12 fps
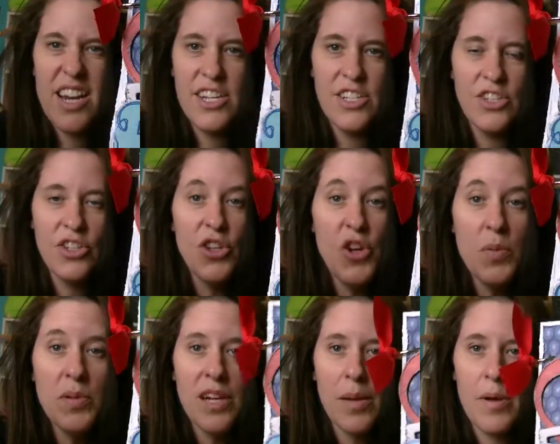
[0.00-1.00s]
and I just
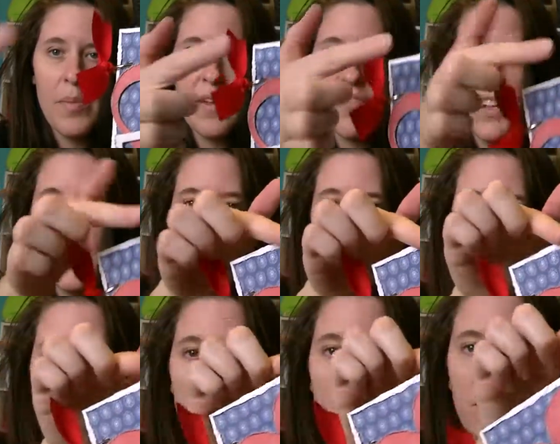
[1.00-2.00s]
gooped it up on my finger,
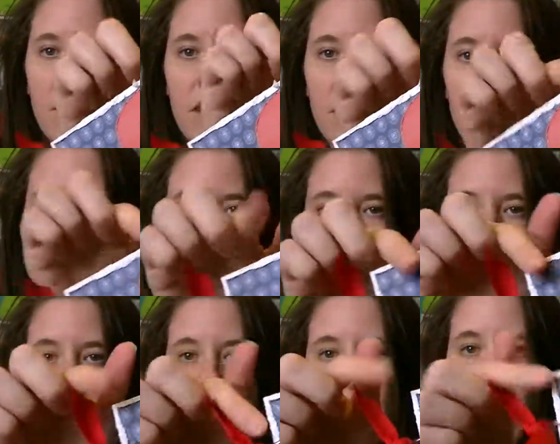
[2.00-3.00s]
and I just
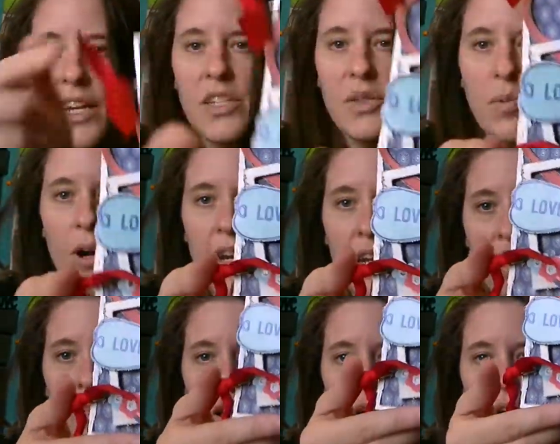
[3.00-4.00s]
kind of spread it
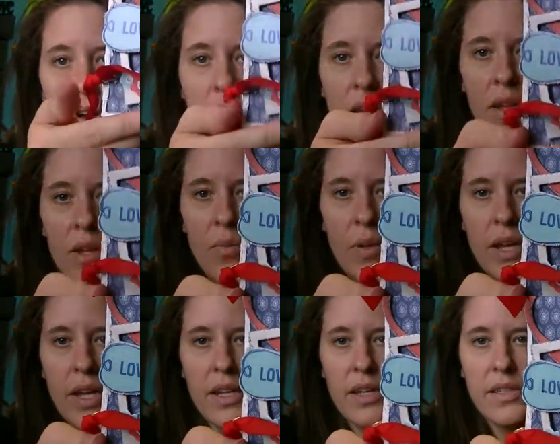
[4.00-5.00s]
along,
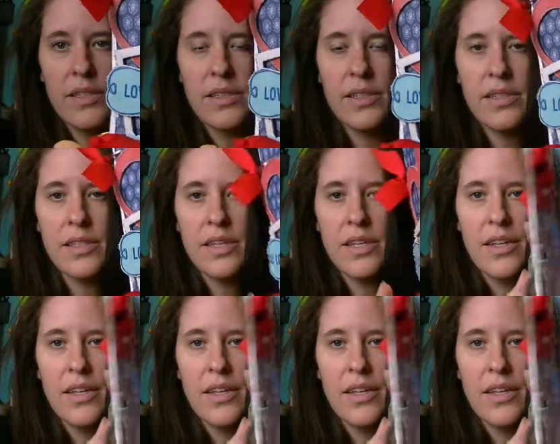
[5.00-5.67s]
because